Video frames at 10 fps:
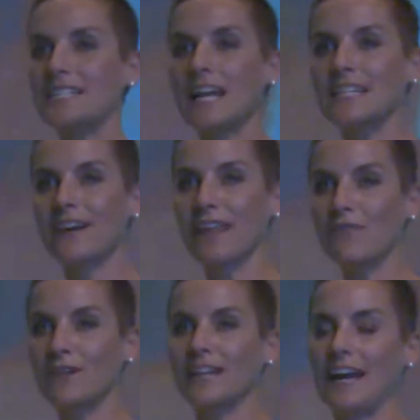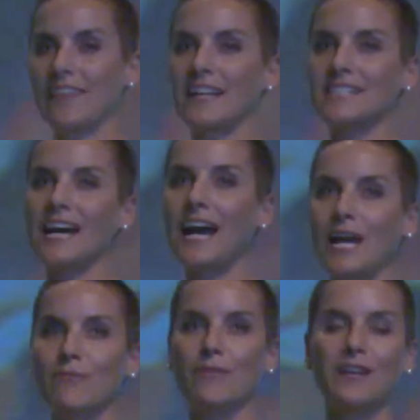like South Africa at that
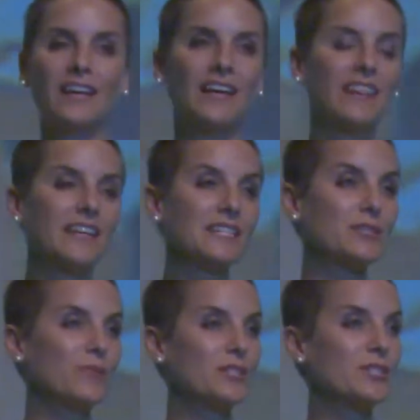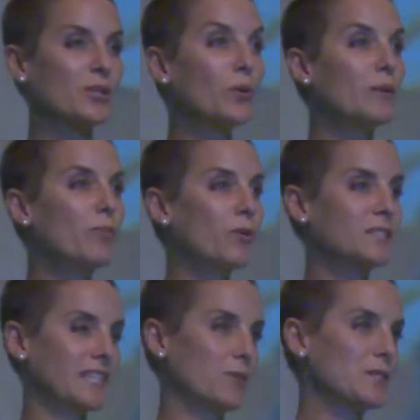time, this was so
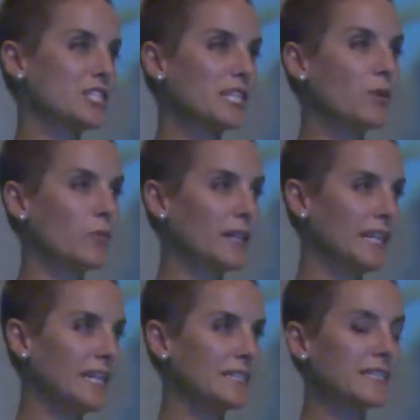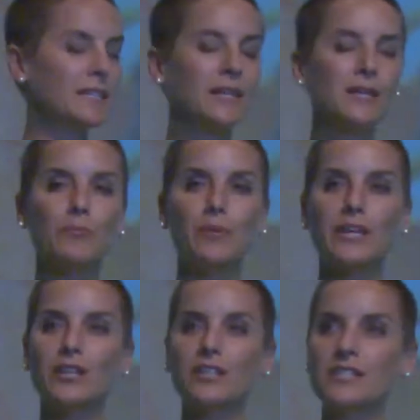important. It was just what we needed,
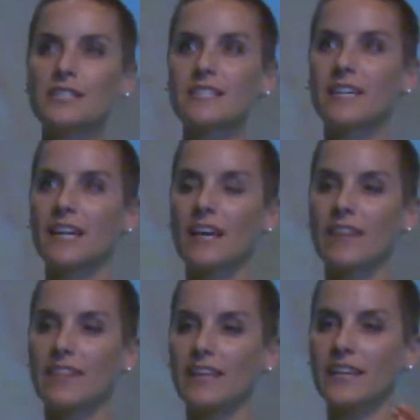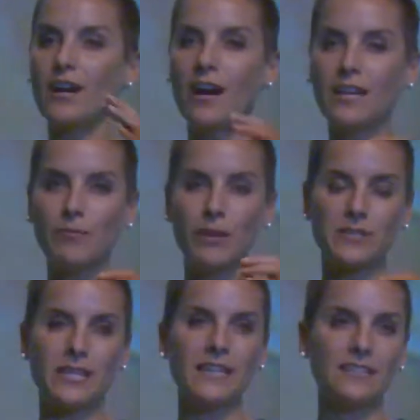because the economy
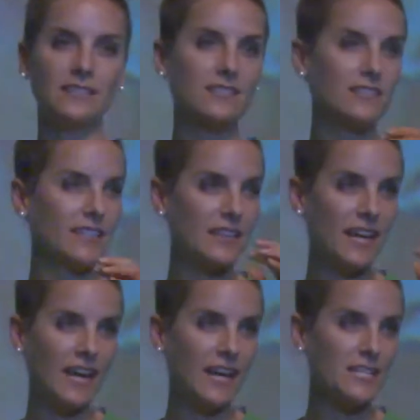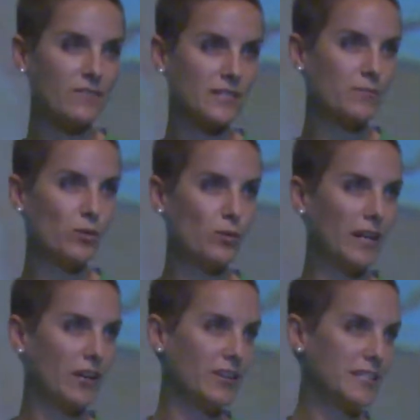was held in the hands of a small
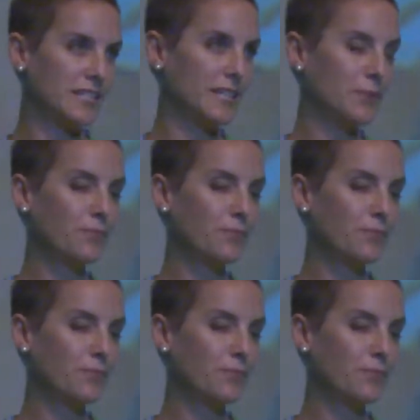minority.